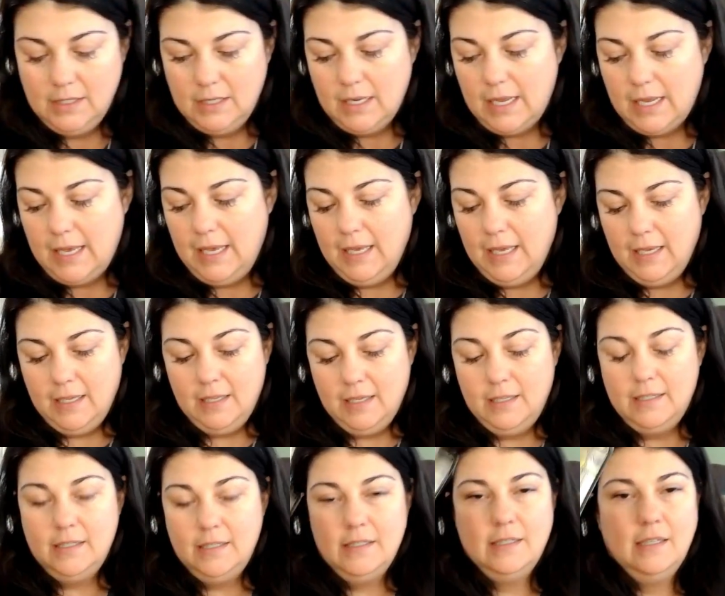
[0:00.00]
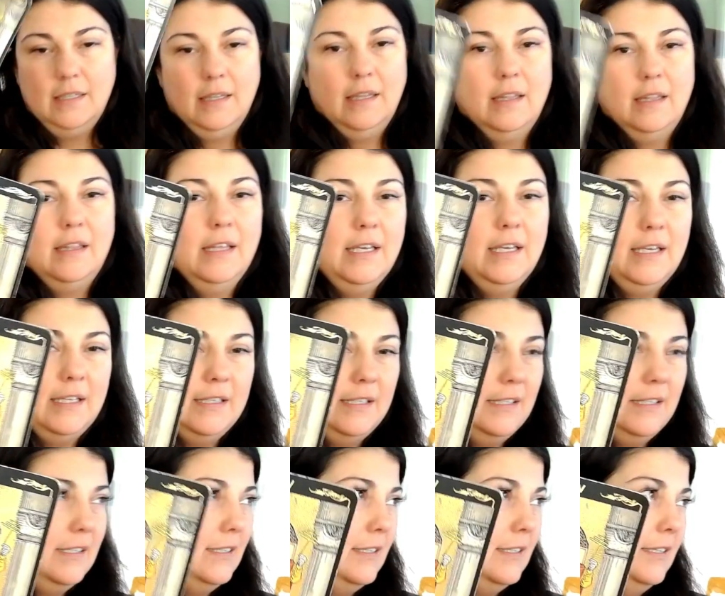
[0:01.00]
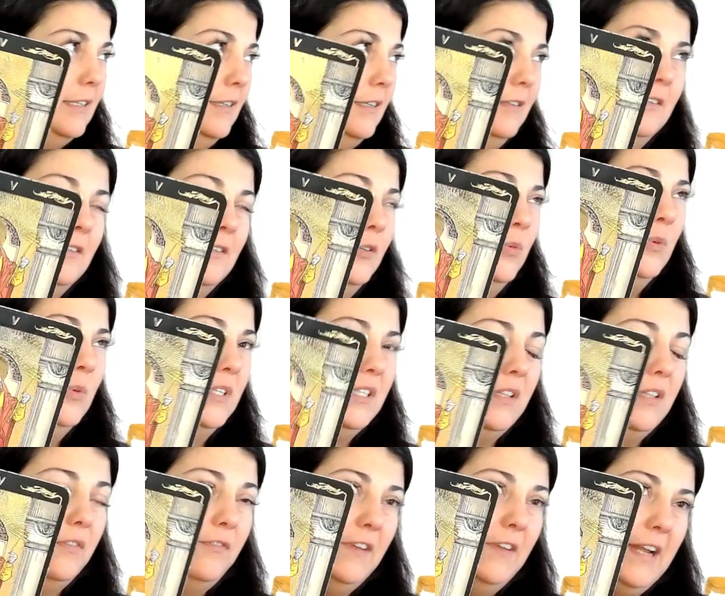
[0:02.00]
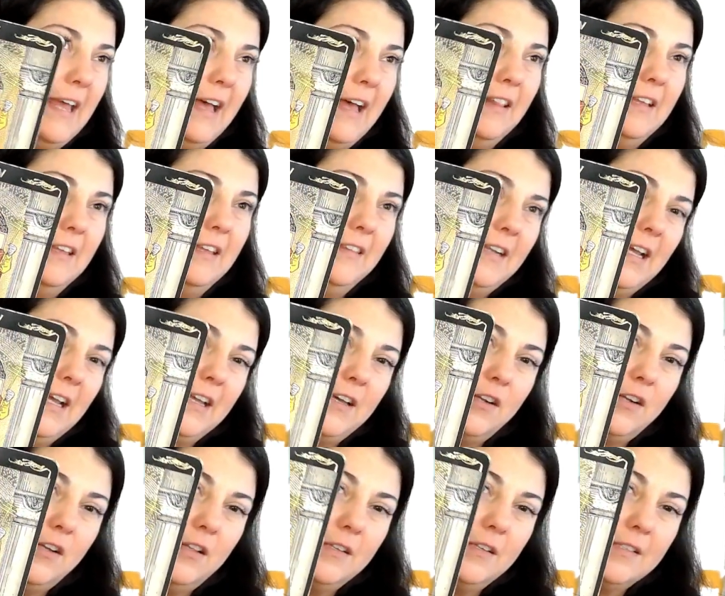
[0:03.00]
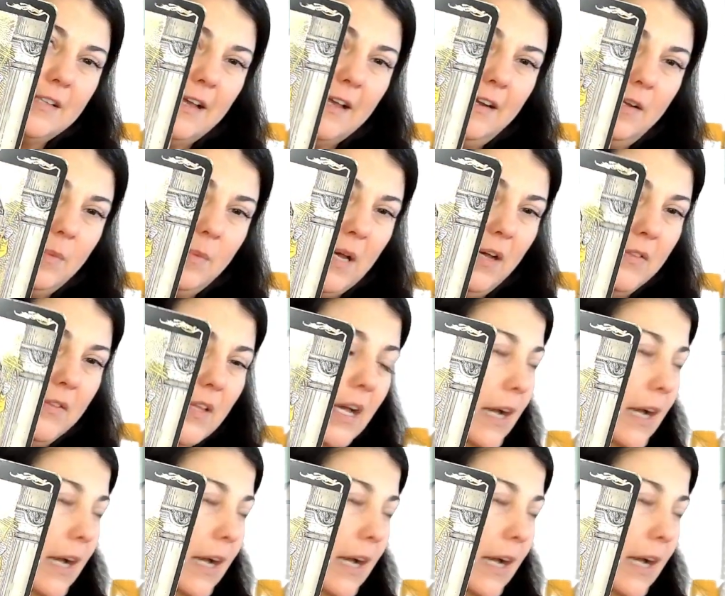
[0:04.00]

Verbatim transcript: And this was the finale that I got all excited about, the